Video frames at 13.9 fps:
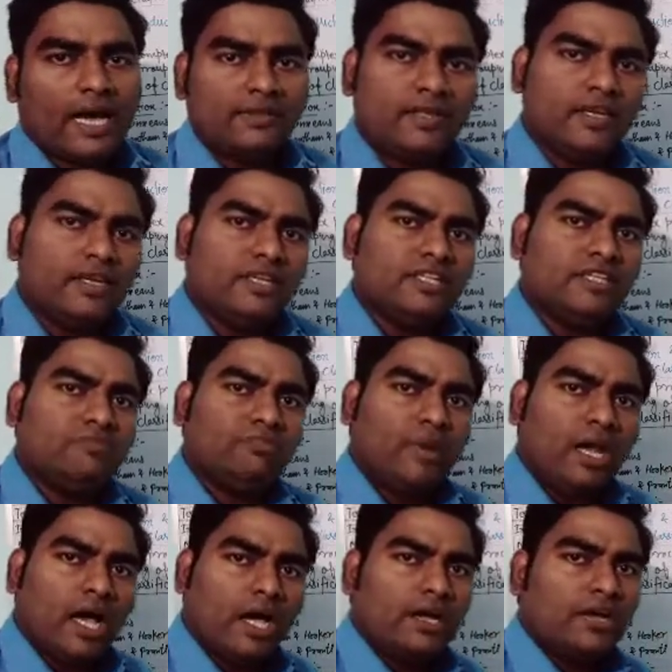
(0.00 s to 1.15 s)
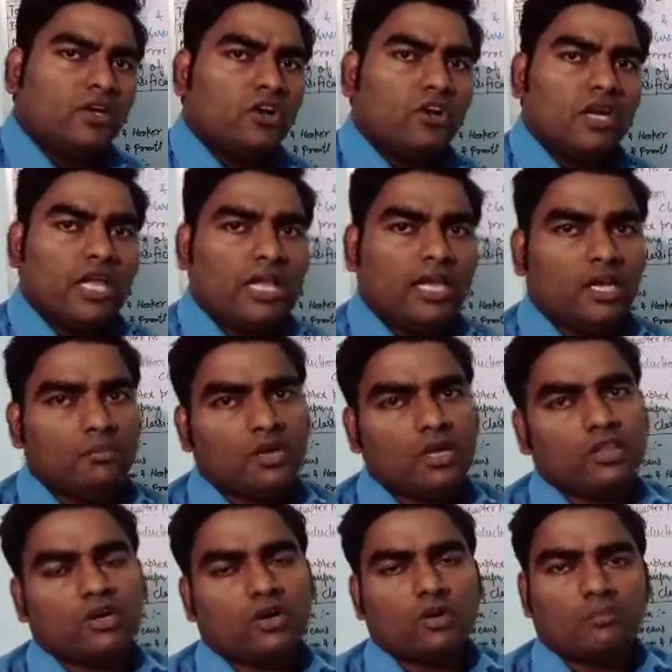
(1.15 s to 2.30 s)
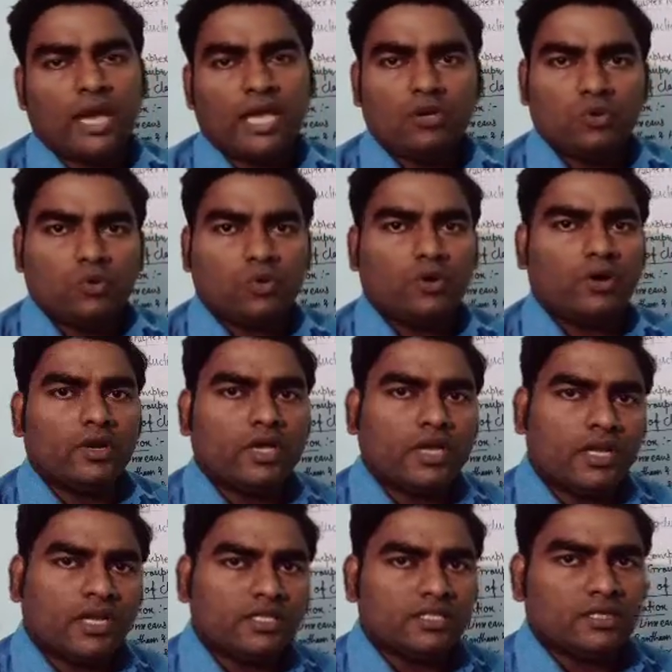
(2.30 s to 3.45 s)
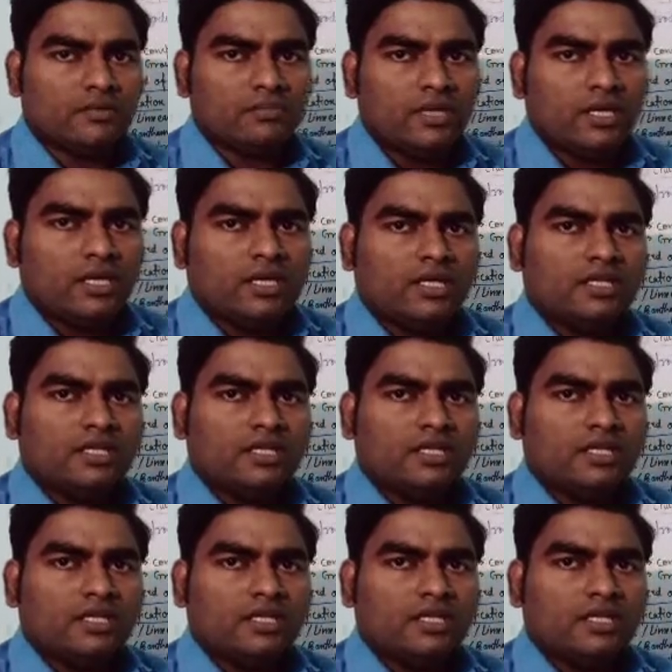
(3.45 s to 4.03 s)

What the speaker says: either it is plant or animals or microorganism,